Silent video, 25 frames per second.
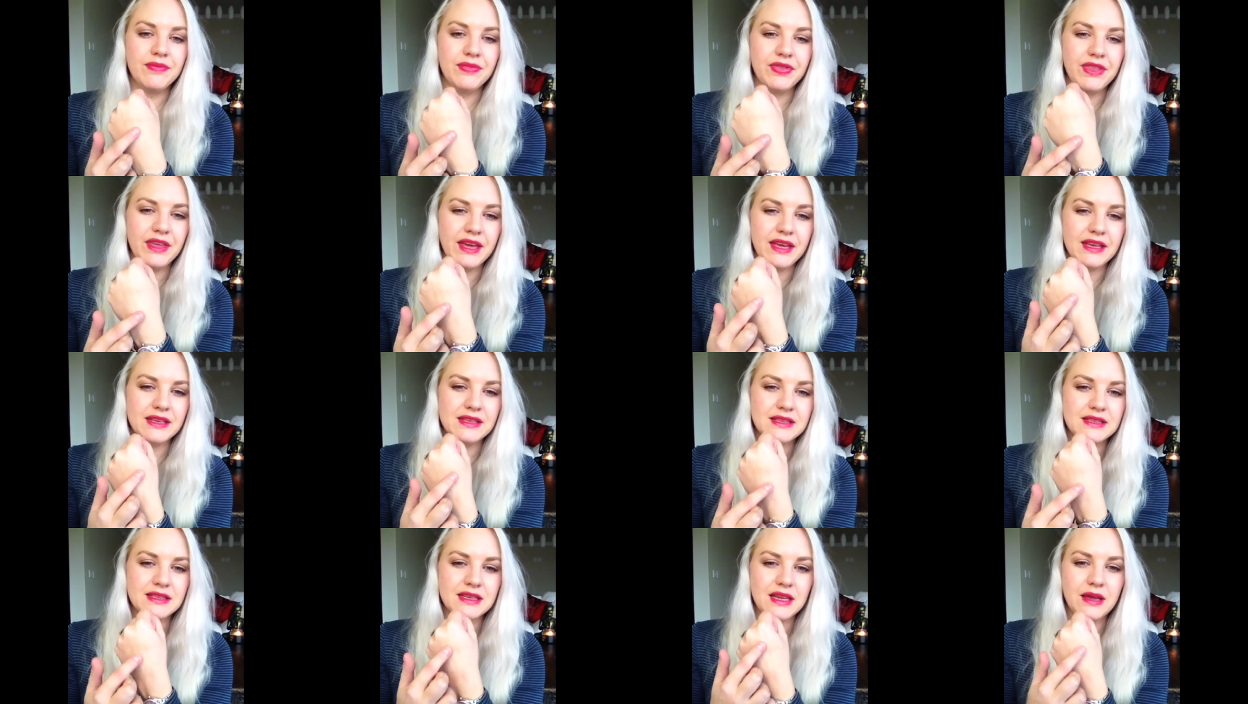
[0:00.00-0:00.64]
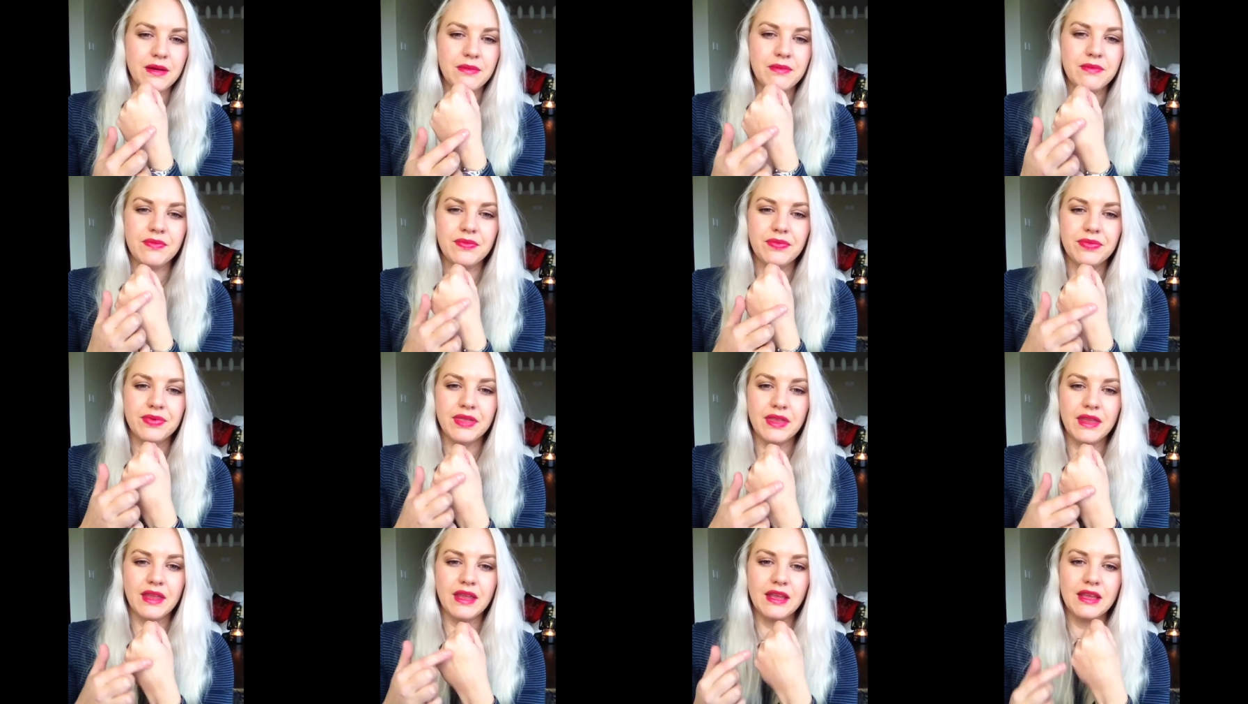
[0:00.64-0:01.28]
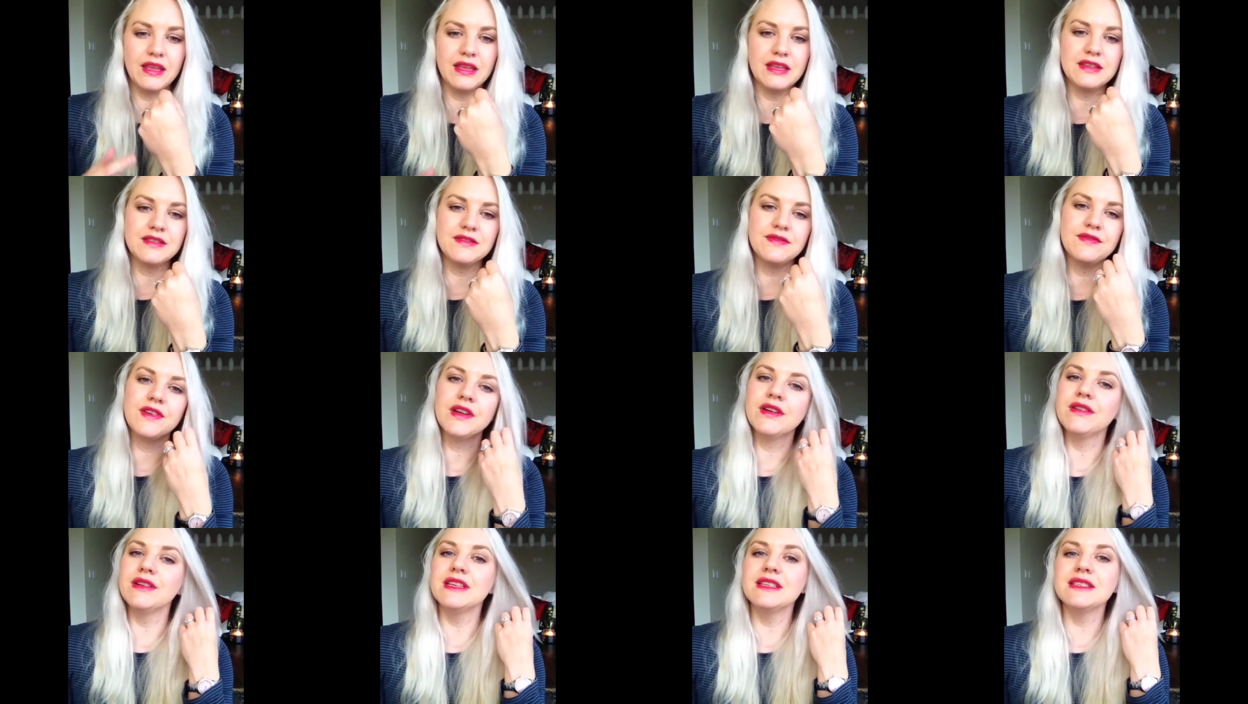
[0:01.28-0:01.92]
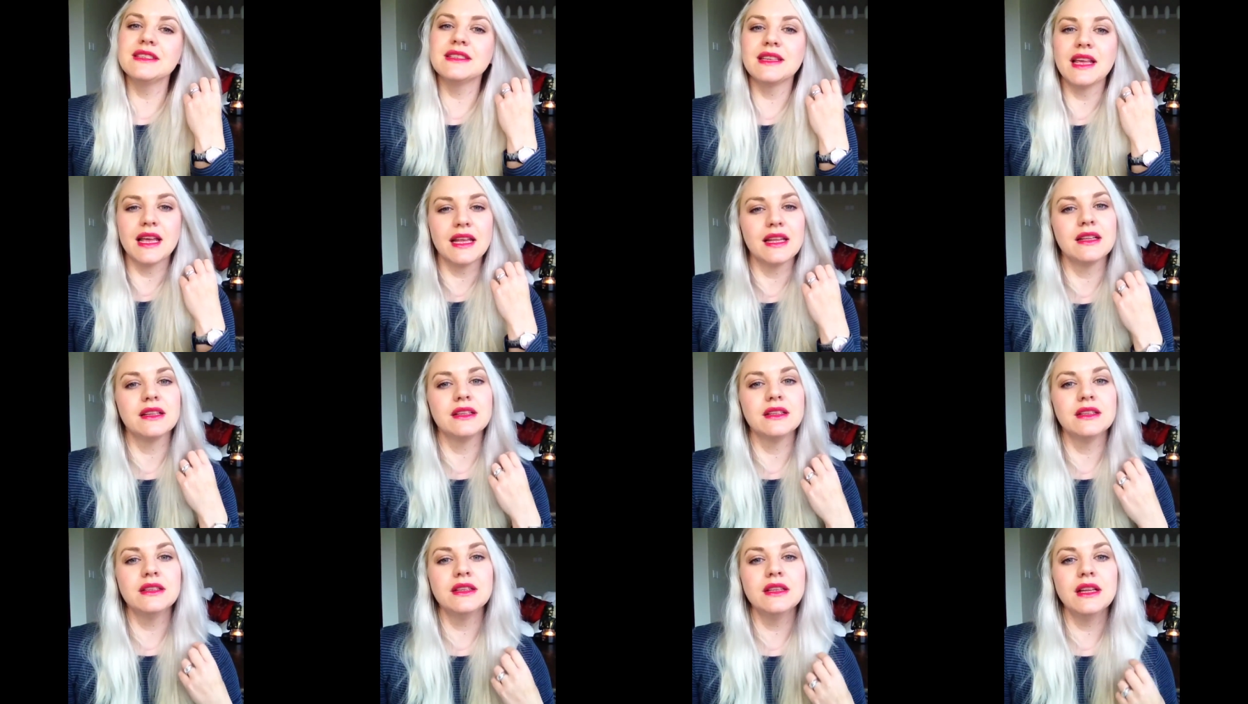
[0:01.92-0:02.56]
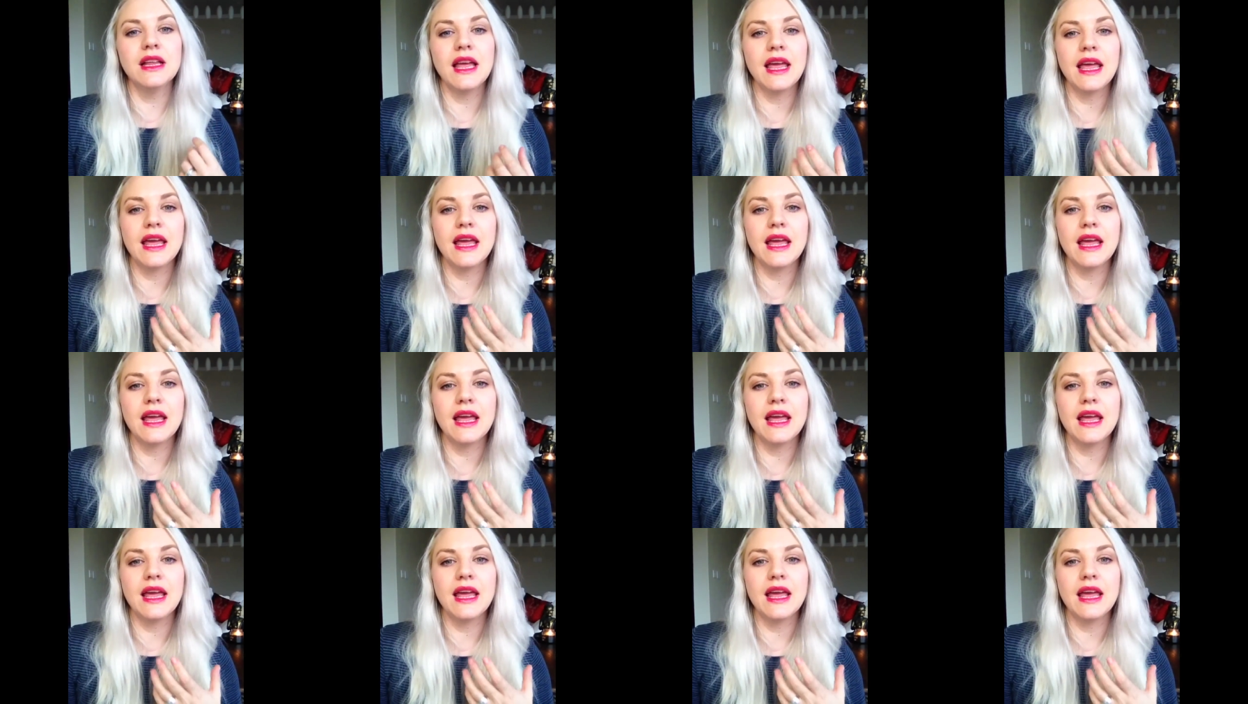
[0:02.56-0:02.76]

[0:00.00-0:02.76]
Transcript: that it's very subtle,